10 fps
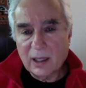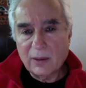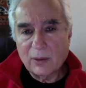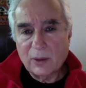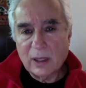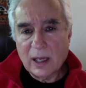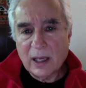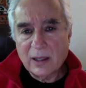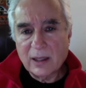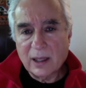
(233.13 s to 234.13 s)
we
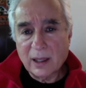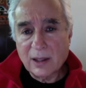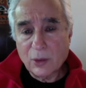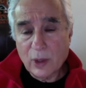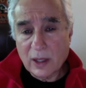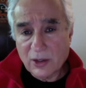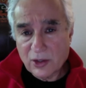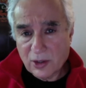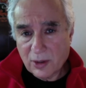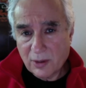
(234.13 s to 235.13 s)
had
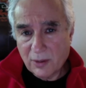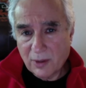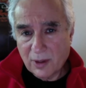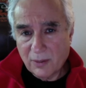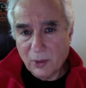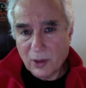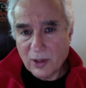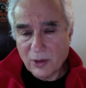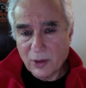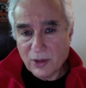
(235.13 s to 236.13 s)
twins born
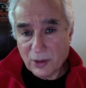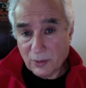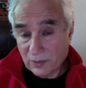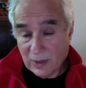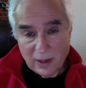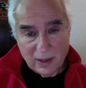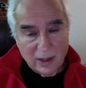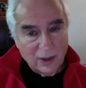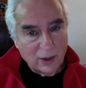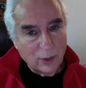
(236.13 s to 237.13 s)
to us.
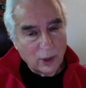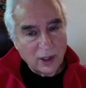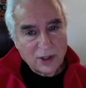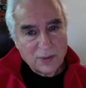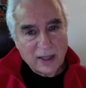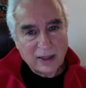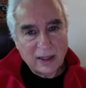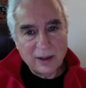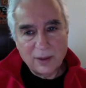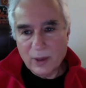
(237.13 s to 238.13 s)
We weren't expecting
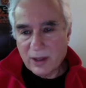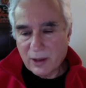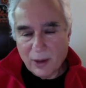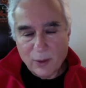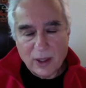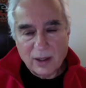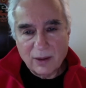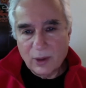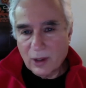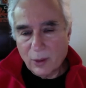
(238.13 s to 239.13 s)
it. We thought
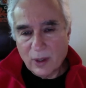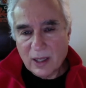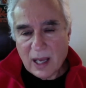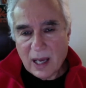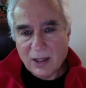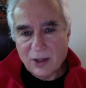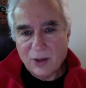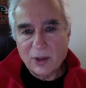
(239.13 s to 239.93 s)
we already had 2